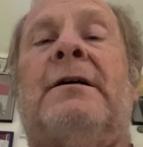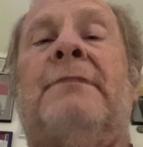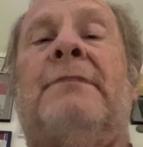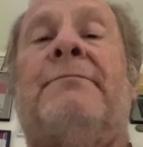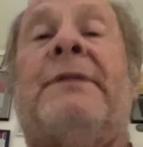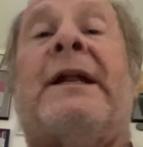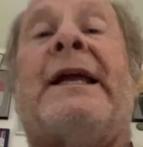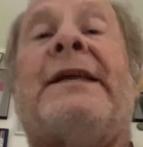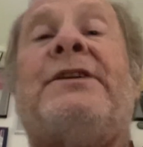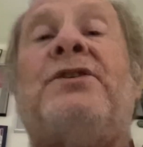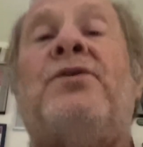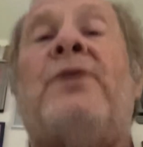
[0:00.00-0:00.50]

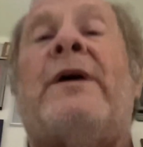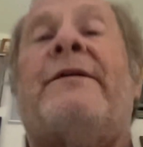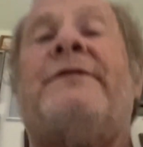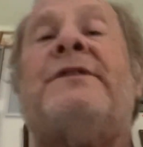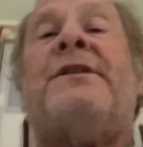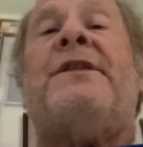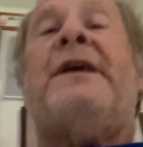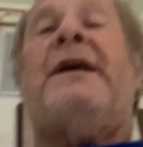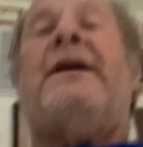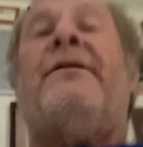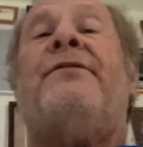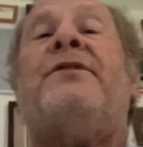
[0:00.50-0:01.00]
but I do have to
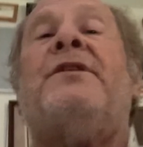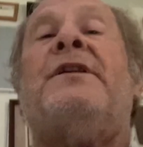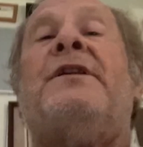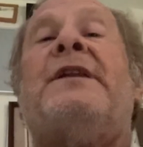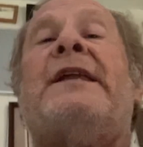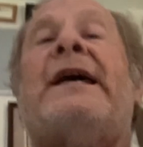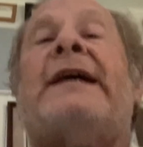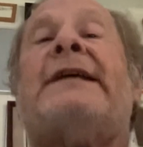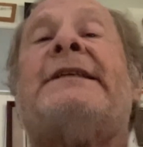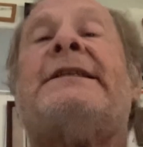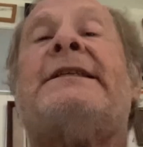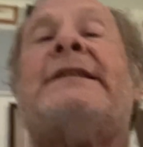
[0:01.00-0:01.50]
think of the
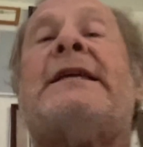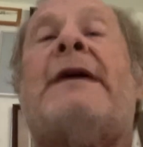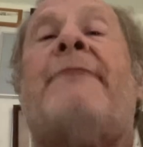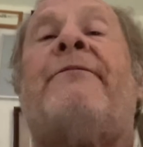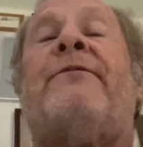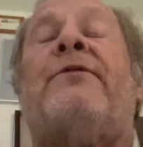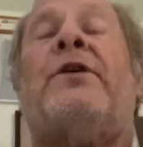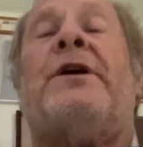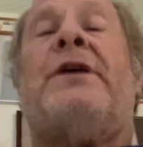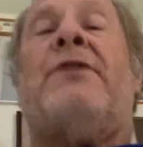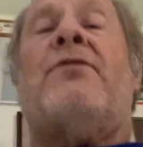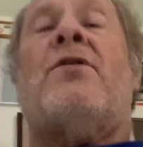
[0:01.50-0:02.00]
next step
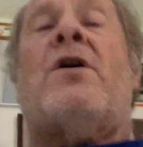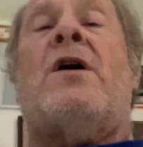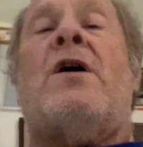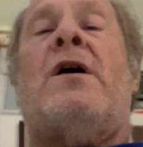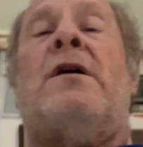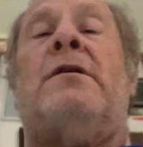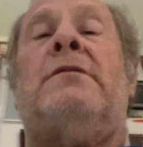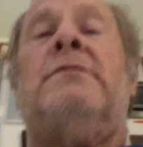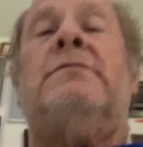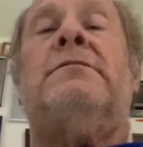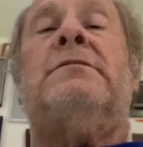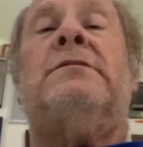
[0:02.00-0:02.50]
for you
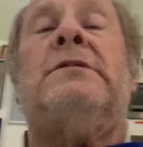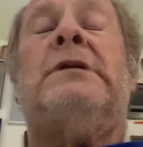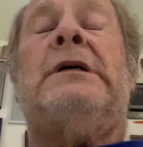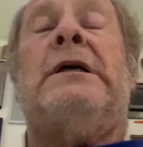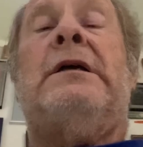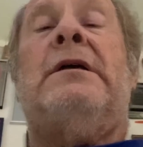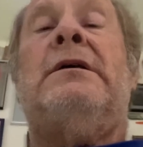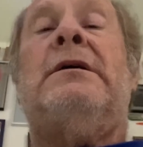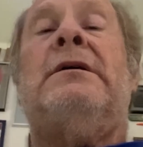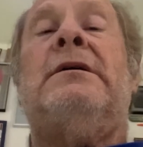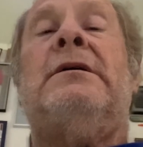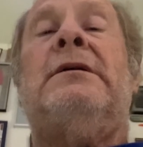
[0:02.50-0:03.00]
all.
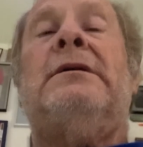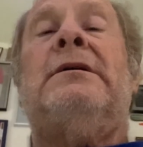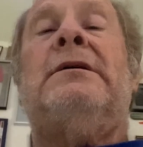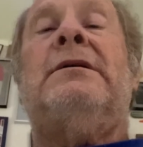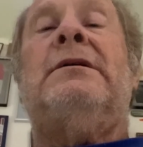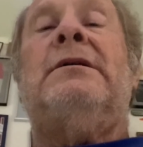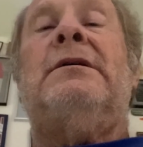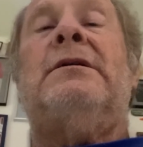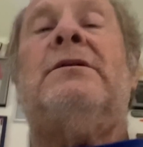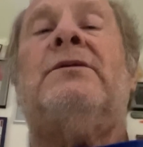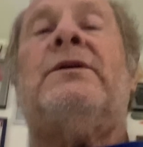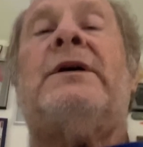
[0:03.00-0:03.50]

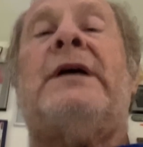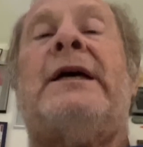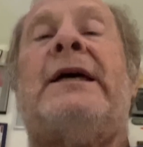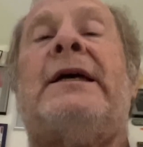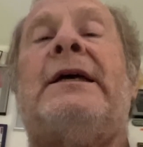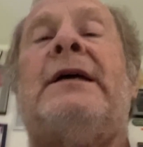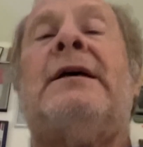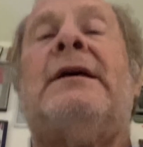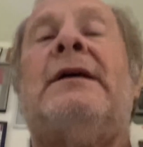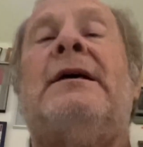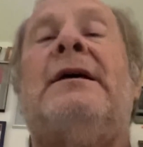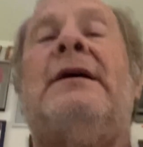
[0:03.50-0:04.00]

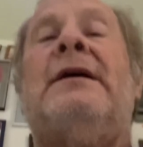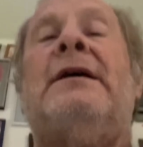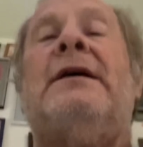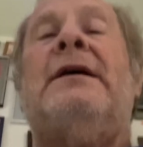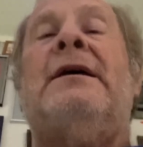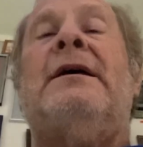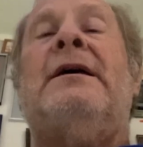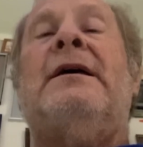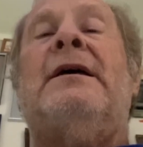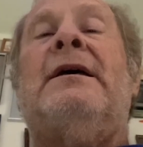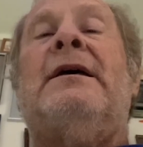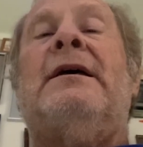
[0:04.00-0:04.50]
Okay,
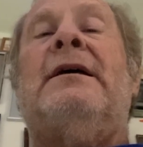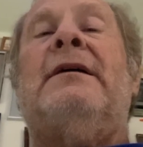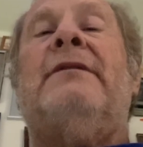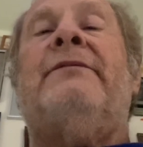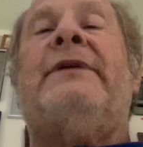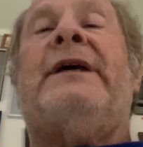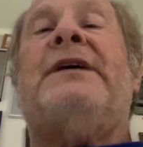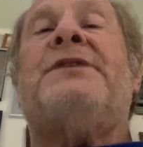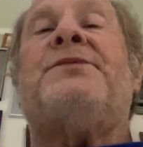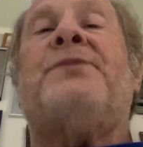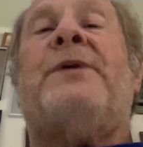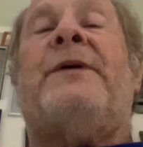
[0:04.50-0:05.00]

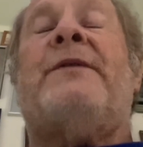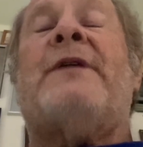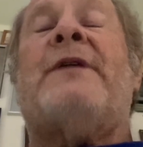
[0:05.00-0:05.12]
because we've